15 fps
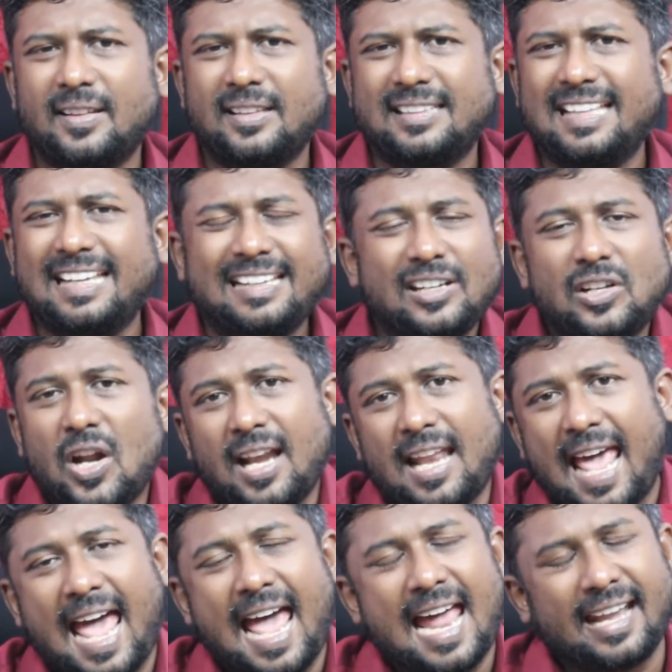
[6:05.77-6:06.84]
they did not
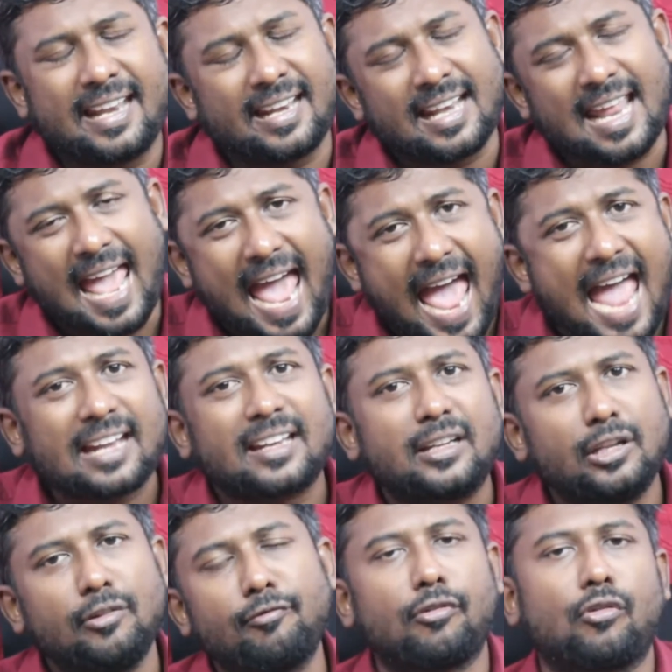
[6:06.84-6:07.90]
had an
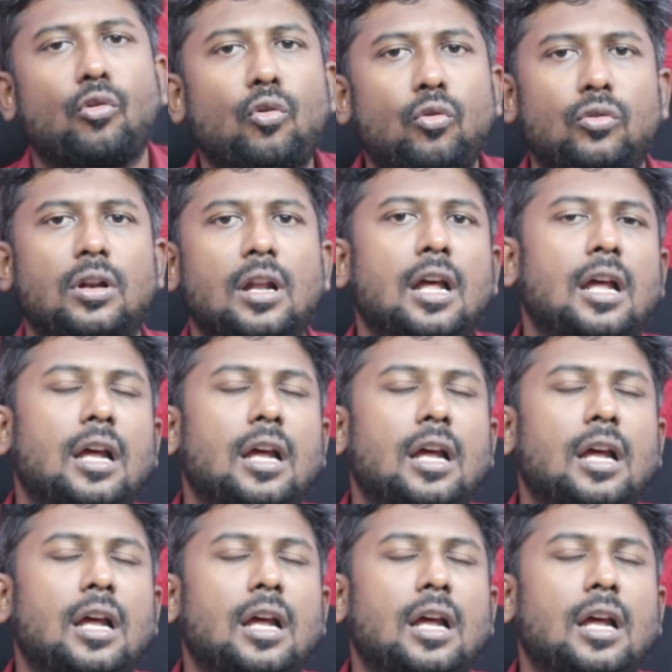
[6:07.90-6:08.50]
active role